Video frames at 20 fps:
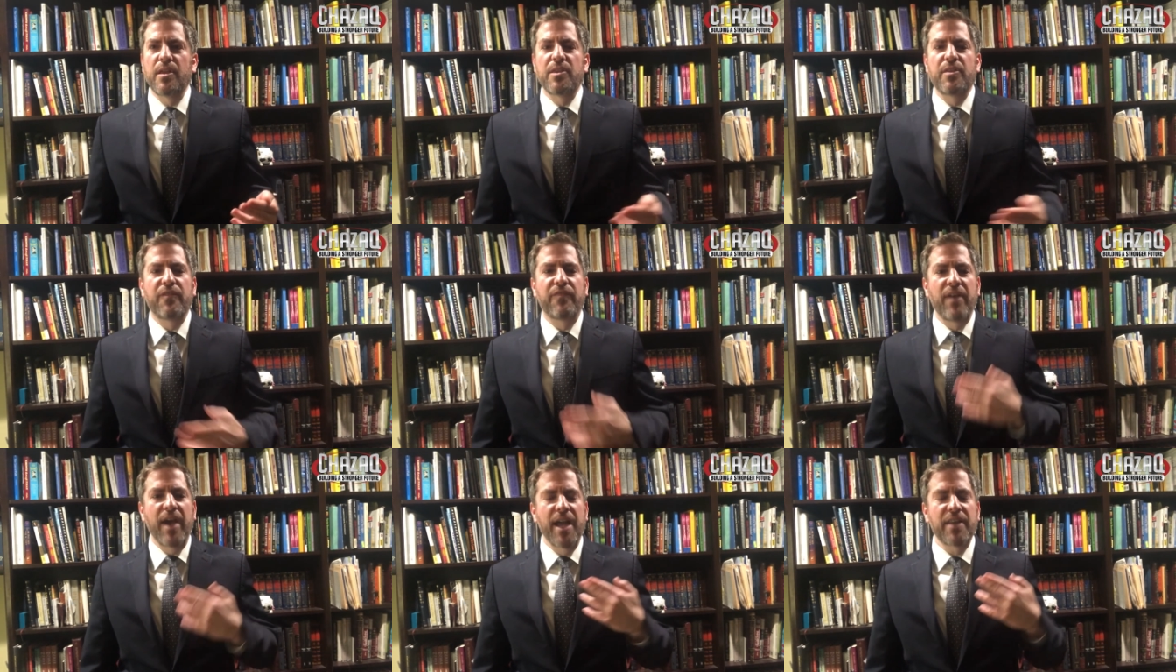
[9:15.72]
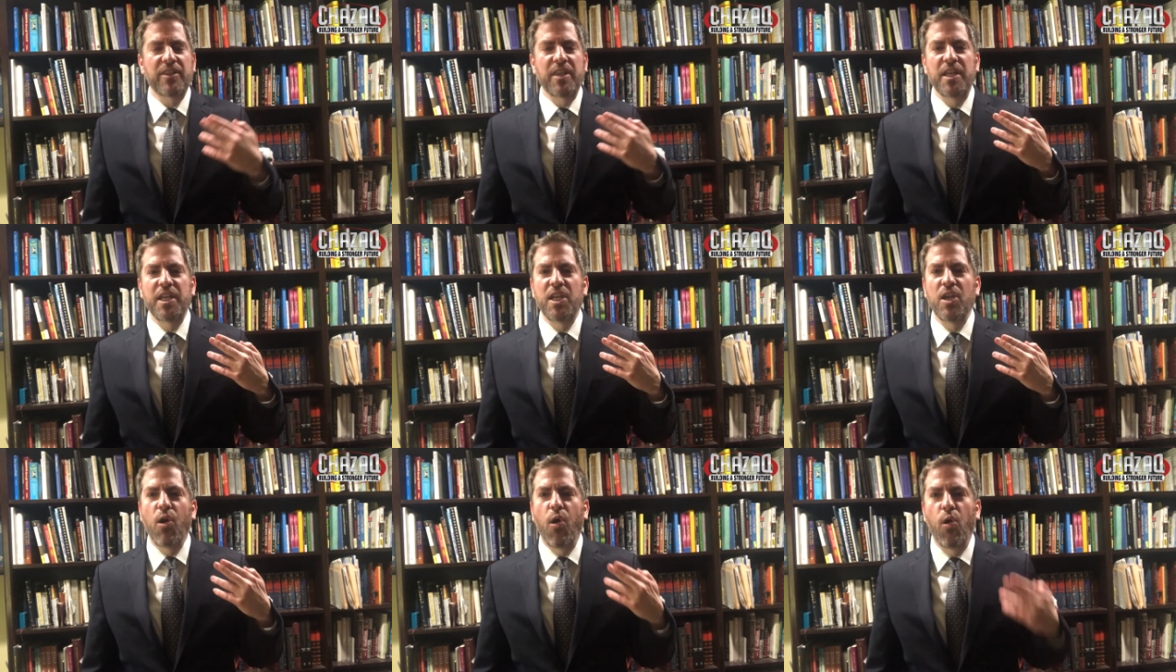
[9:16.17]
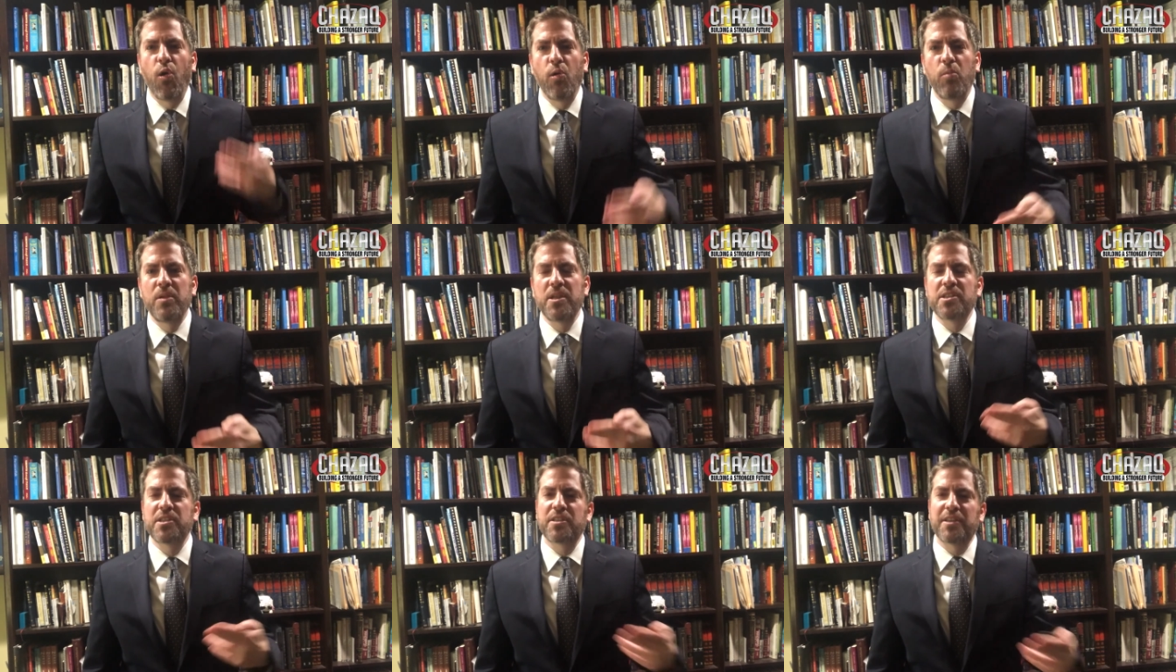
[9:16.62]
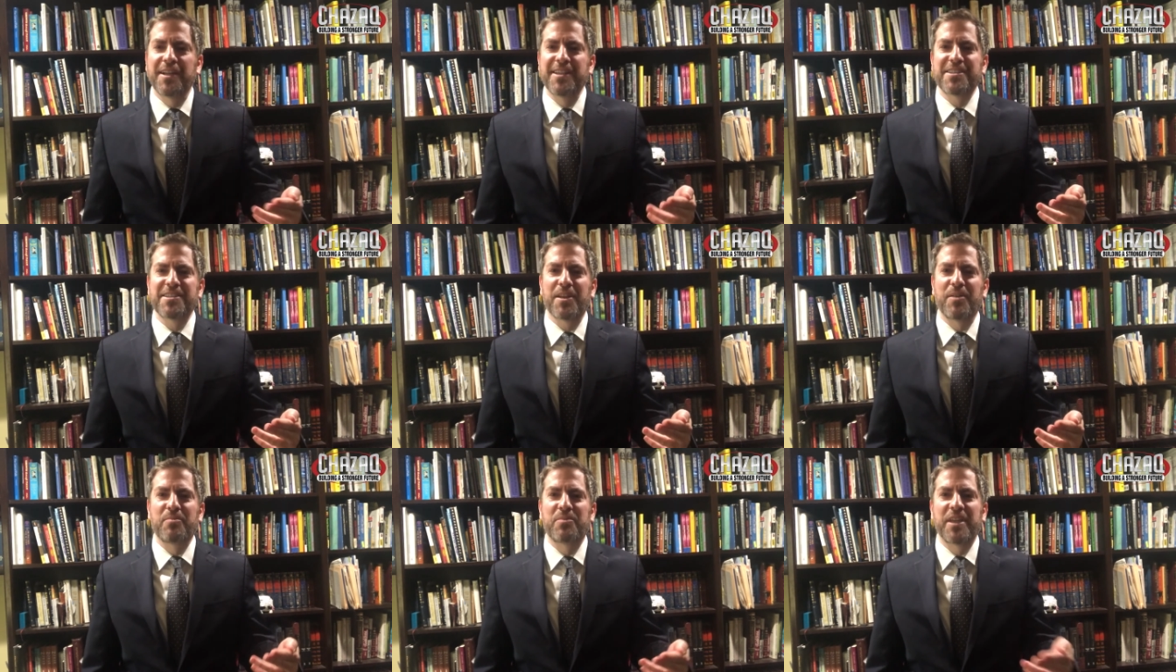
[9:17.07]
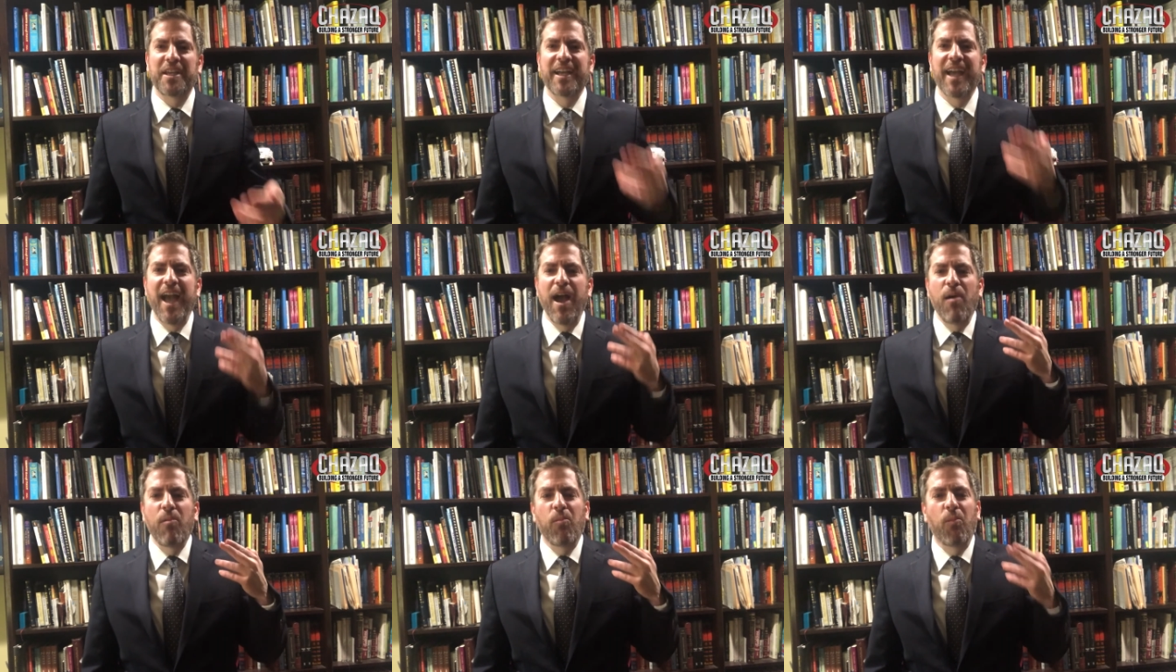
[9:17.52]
The fact that he always does something,